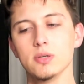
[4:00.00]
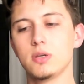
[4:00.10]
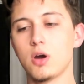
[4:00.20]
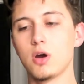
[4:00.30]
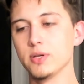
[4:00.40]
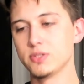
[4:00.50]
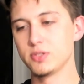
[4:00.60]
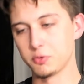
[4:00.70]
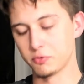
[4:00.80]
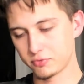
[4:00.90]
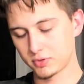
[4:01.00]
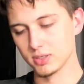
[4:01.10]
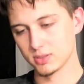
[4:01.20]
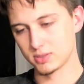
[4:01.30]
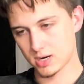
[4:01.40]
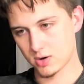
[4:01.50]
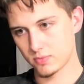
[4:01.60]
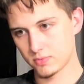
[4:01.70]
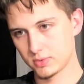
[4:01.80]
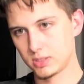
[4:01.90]
got myself kicked out
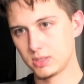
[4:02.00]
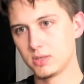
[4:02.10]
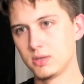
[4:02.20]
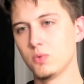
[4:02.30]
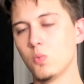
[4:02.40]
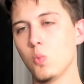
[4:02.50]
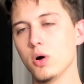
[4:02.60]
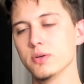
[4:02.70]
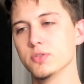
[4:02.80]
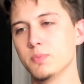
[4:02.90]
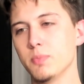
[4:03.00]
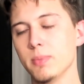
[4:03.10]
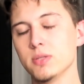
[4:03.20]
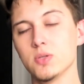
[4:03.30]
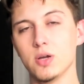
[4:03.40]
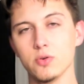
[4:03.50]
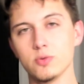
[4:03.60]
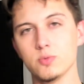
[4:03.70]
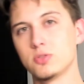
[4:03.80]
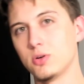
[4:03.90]
was my mental health
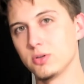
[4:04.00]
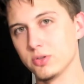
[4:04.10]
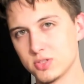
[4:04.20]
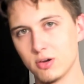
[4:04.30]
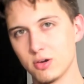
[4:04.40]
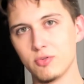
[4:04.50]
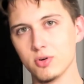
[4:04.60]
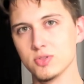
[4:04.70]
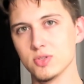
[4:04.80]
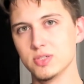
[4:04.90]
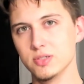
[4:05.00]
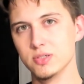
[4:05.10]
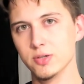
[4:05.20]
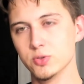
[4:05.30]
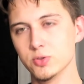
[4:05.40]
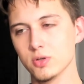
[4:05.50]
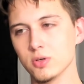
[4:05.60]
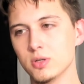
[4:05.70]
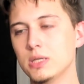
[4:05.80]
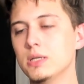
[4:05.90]
was starting to suffer as a teenager,
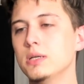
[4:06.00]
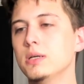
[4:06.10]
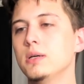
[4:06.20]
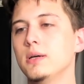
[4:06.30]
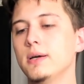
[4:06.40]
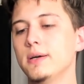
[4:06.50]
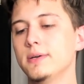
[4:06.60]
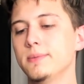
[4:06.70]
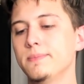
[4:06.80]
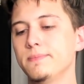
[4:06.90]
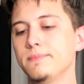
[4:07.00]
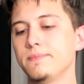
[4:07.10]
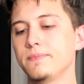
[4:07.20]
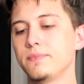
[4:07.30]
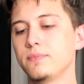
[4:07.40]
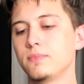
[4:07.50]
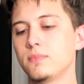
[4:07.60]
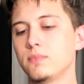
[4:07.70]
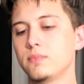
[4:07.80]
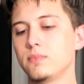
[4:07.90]
um,
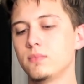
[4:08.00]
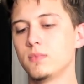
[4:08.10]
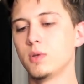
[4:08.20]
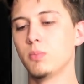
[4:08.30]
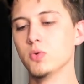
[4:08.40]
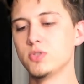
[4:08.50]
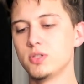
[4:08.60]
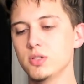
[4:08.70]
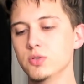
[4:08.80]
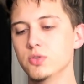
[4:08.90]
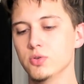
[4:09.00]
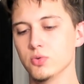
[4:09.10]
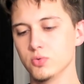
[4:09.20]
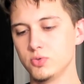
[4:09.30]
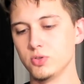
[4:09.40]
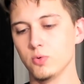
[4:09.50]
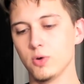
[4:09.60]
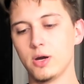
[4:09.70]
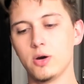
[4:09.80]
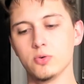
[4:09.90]
mostly due to
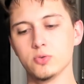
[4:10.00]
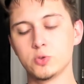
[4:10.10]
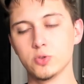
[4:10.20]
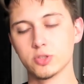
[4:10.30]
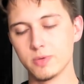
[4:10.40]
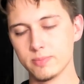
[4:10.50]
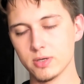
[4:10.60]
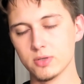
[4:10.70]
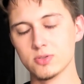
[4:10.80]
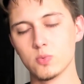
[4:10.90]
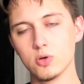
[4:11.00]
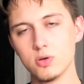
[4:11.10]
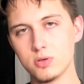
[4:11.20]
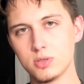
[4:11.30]
how strict my parents were